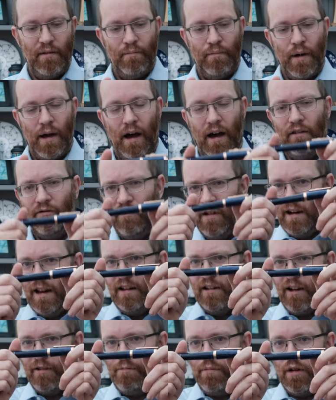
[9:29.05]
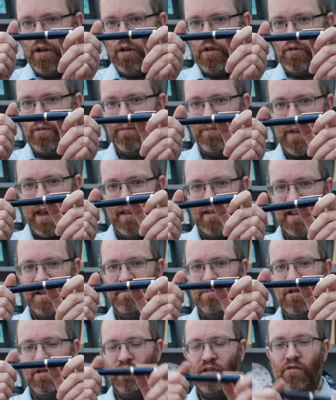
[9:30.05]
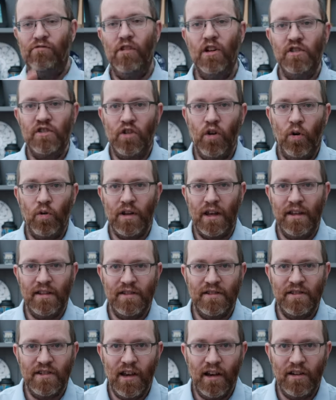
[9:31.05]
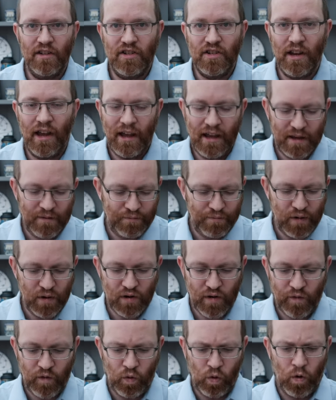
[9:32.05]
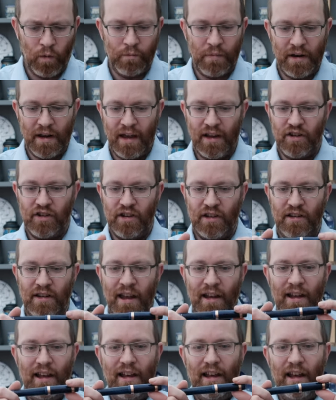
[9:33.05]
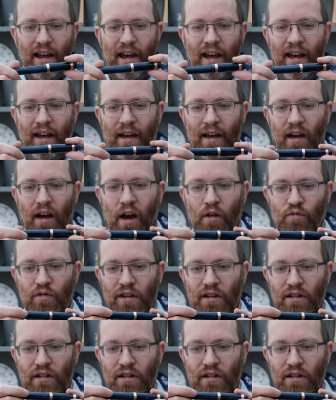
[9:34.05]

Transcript: but I really love blue, and this blue and the rose gold is such a beautiful combination. I would